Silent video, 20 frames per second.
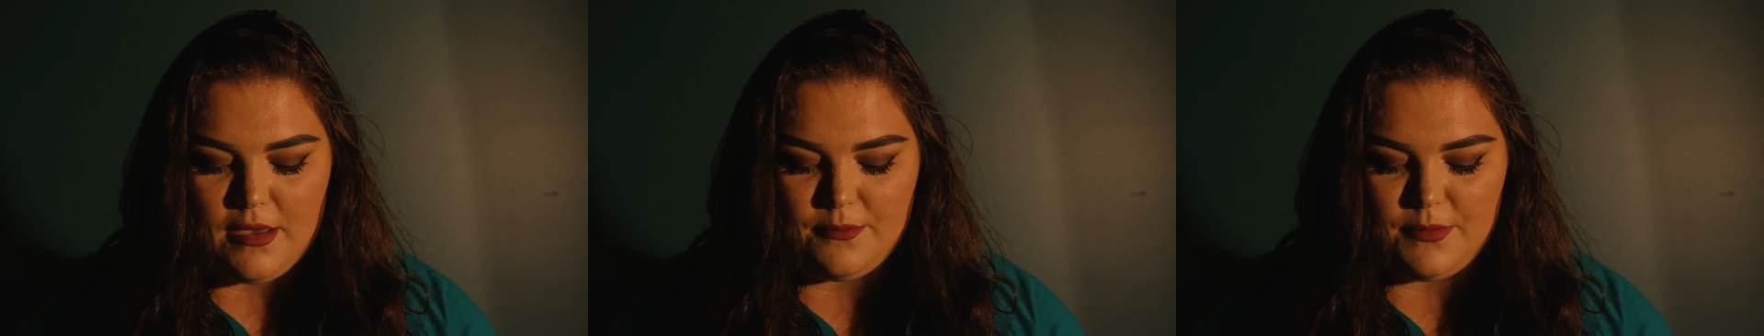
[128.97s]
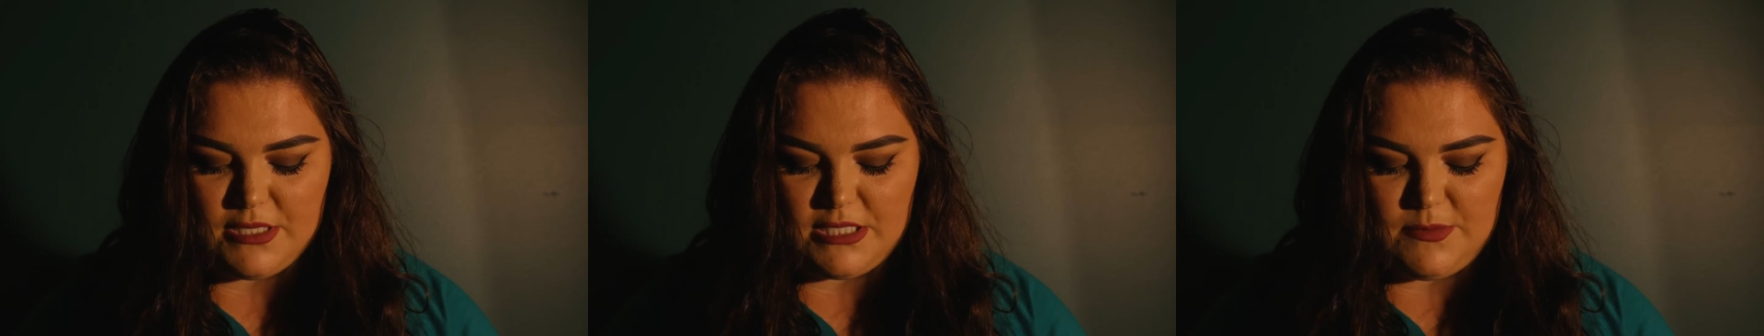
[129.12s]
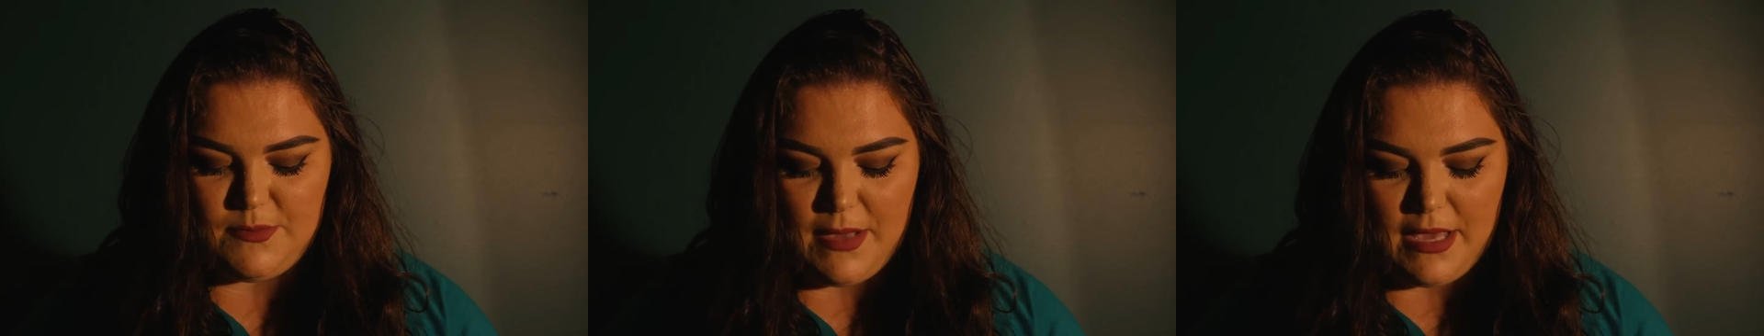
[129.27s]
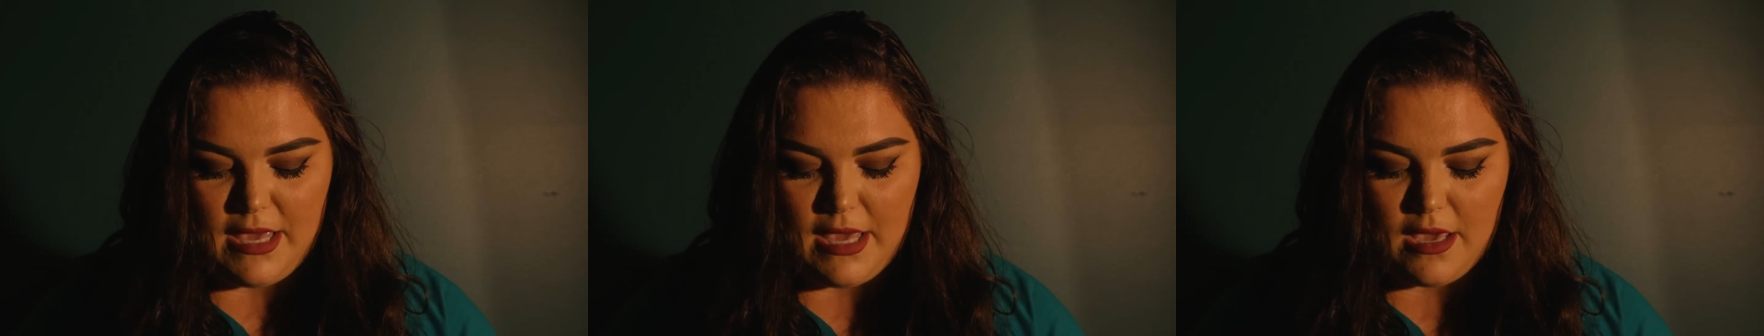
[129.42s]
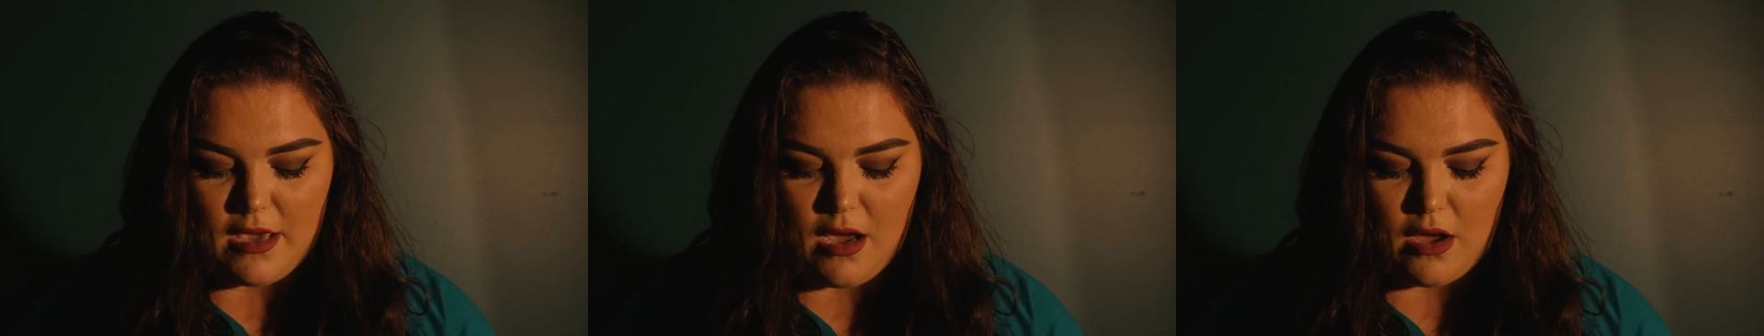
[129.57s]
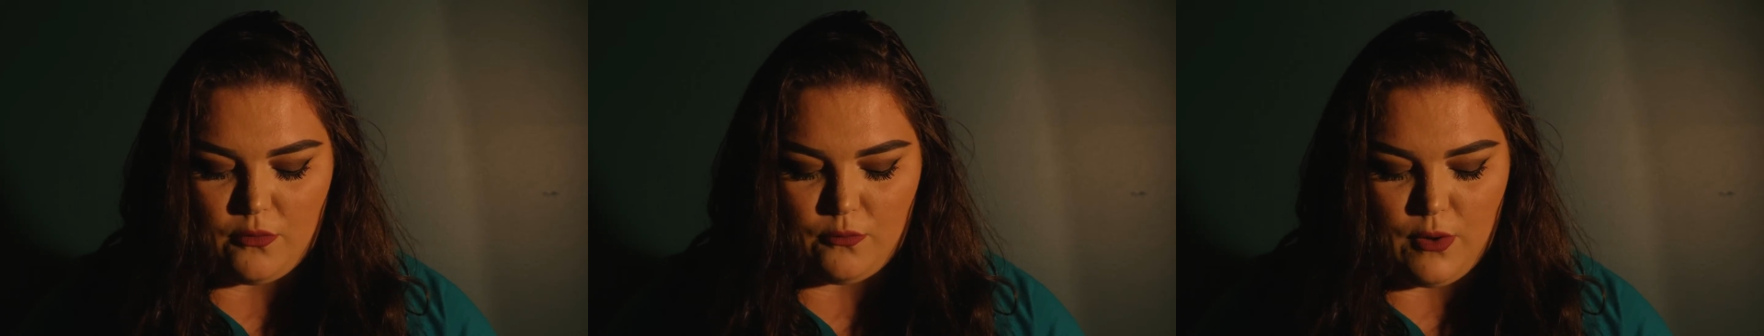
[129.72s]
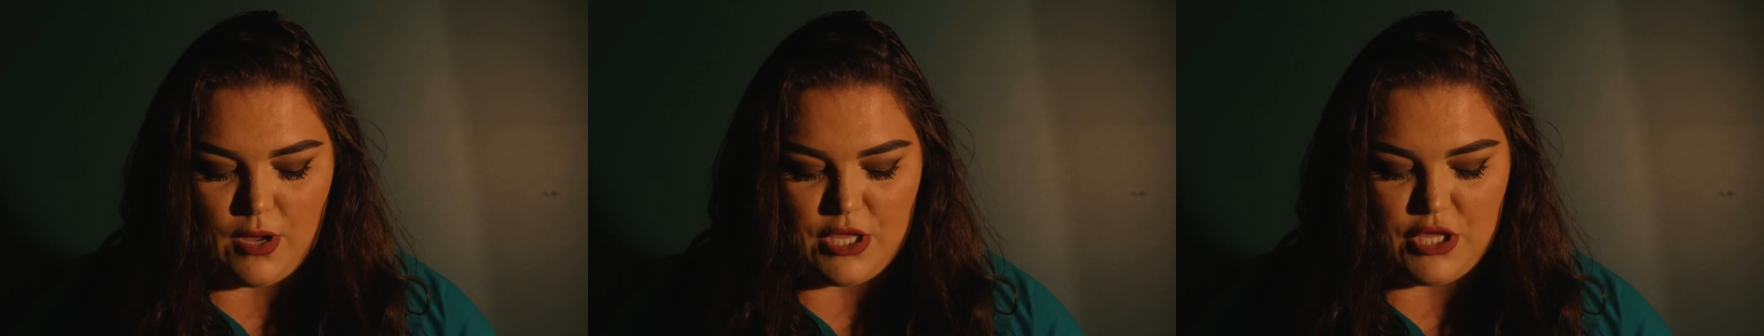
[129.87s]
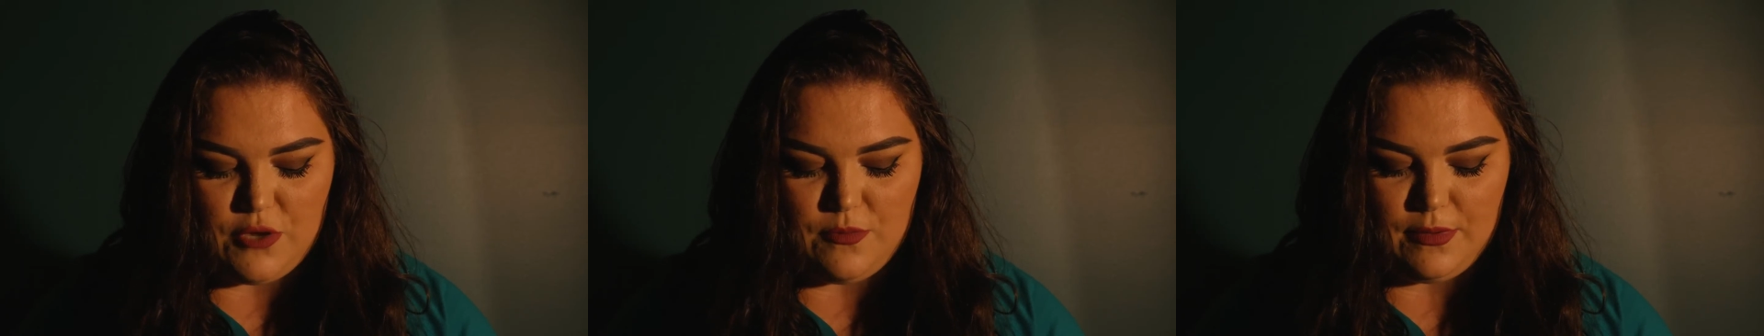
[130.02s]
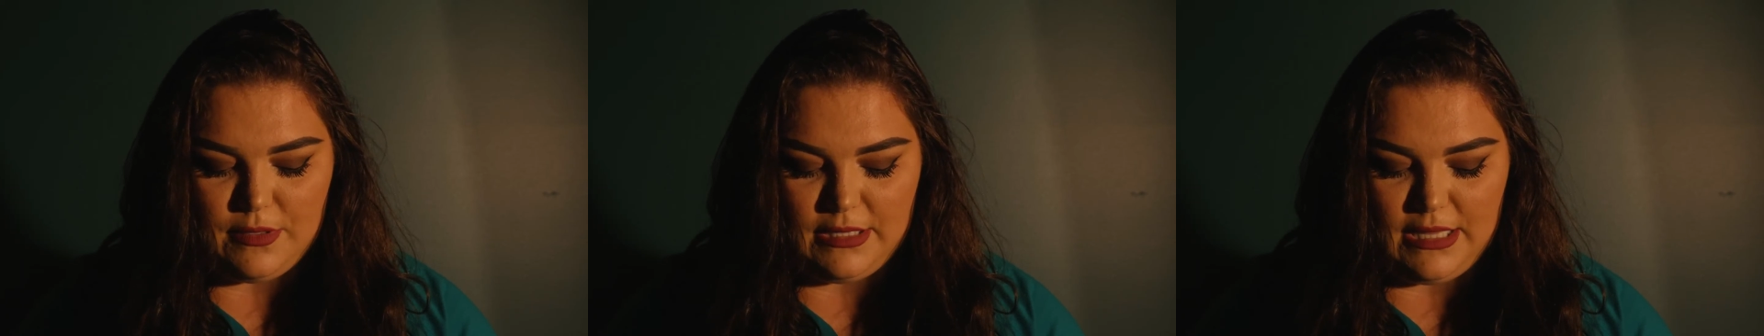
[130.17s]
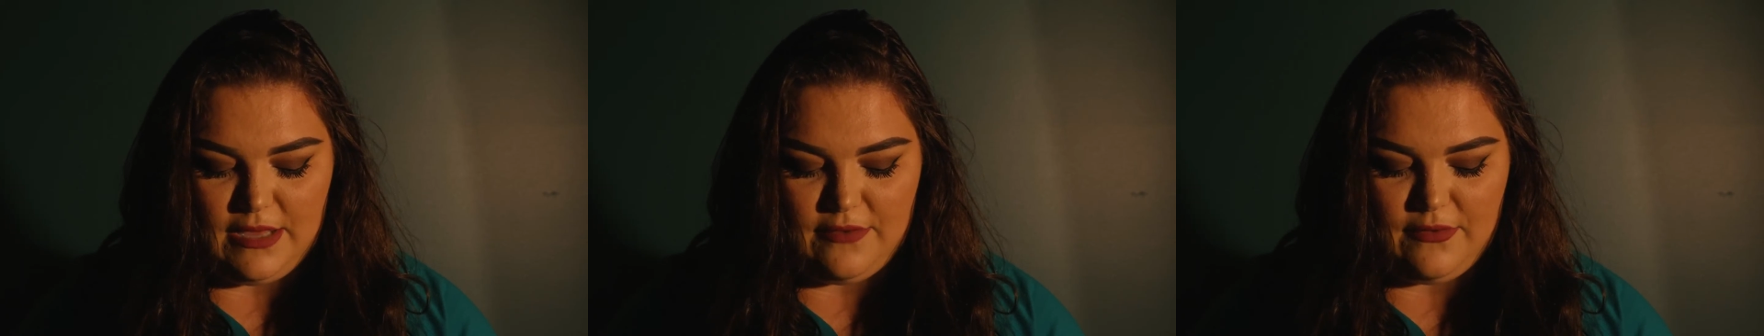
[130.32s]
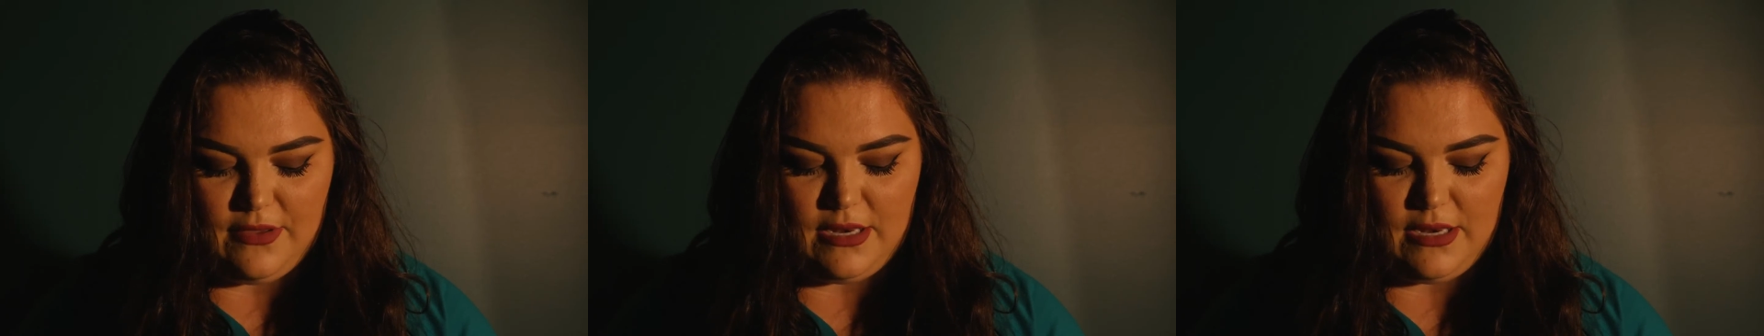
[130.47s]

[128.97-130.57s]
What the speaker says: But speaking on what you believe